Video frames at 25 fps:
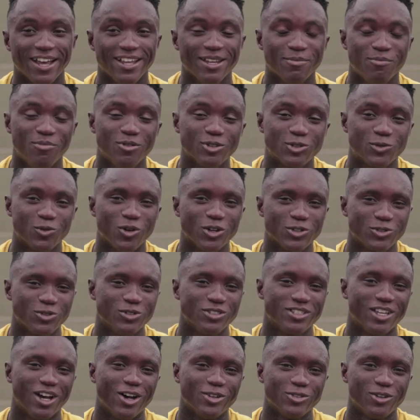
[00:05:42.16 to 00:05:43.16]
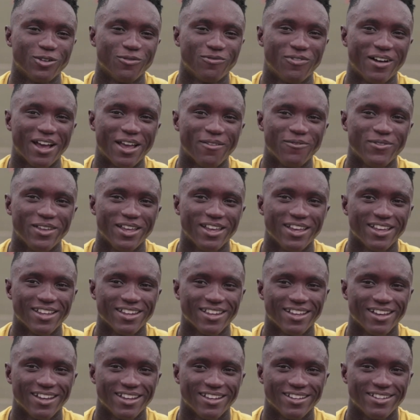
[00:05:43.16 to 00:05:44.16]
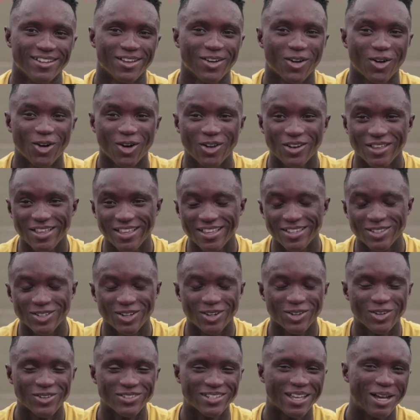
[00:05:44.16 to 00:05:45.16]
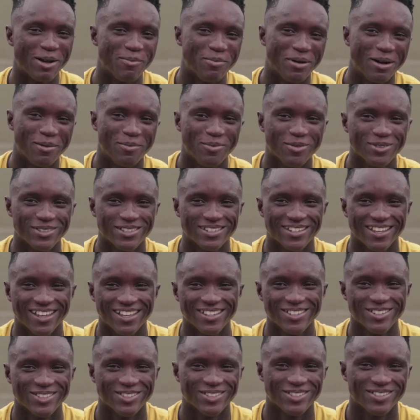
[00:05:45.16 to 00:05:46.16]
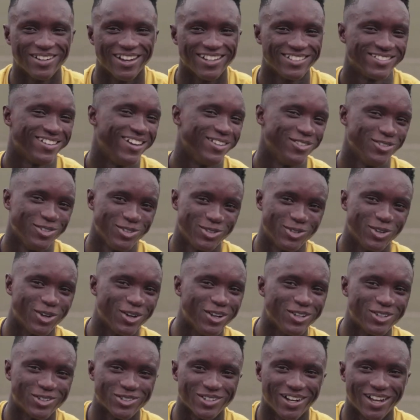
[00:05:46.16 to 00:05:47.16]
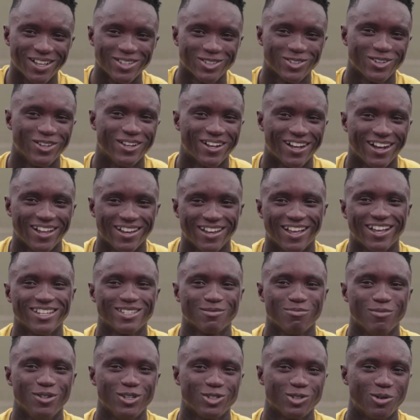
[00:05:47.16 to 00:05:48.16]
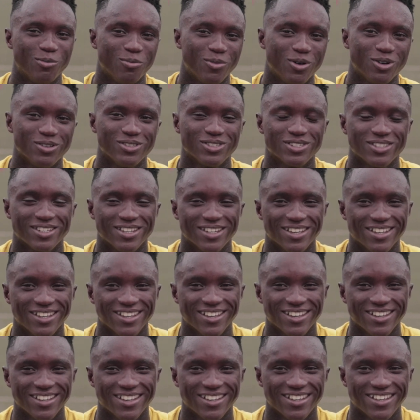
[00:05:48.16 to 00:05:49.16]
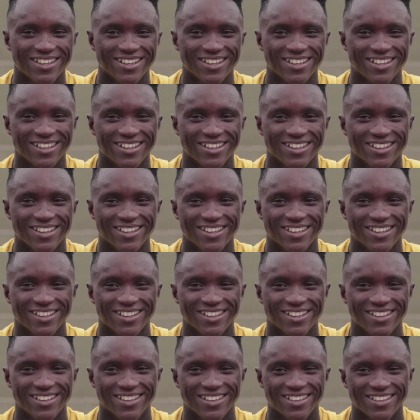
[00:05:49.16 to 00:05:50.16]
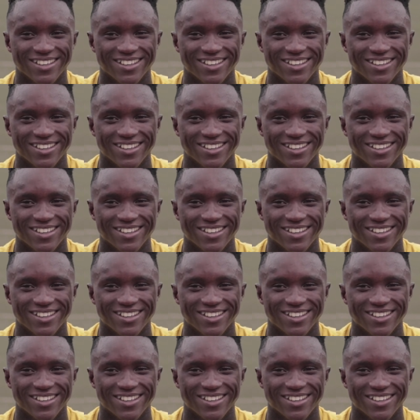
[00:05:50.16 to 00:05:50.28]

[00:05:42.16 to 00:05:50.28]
Yeah, the boot was 2005 then. They call it others Abba boot then. So I tried to sew it around so it can last me some months. Mm.